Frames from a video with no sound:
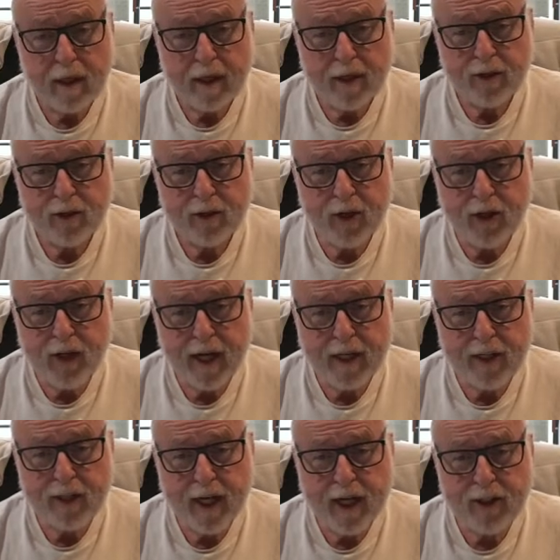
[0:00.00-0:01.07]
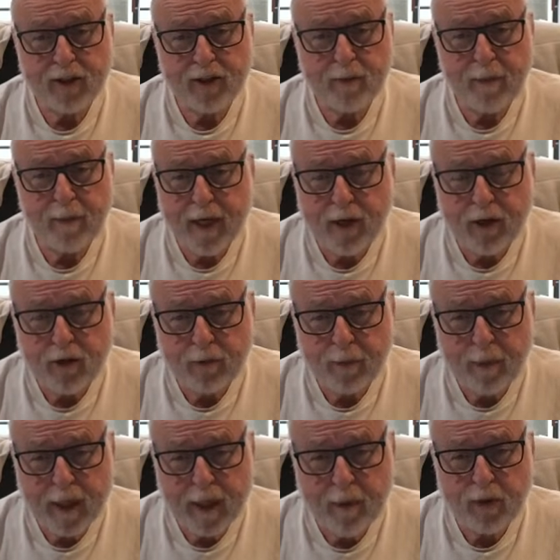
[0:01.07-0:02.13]
So you get a chance to meet new
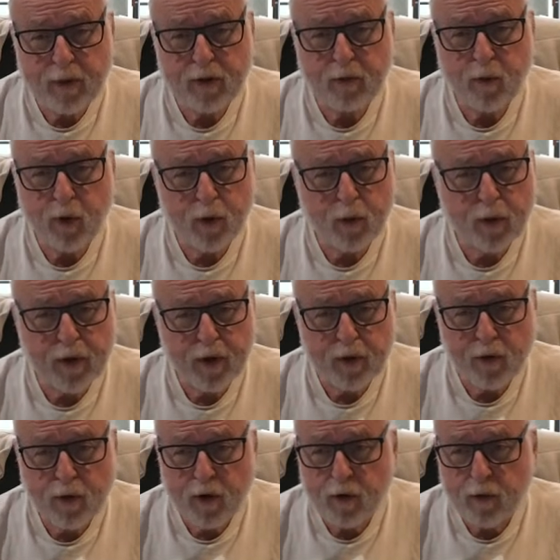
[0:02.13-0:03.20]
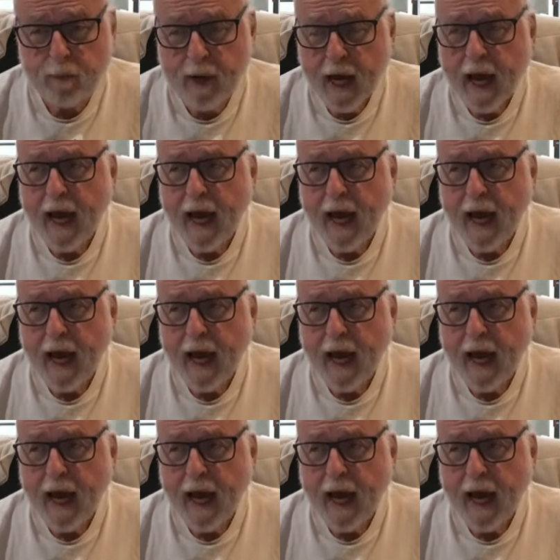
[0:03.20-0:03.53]
people, to work with a group.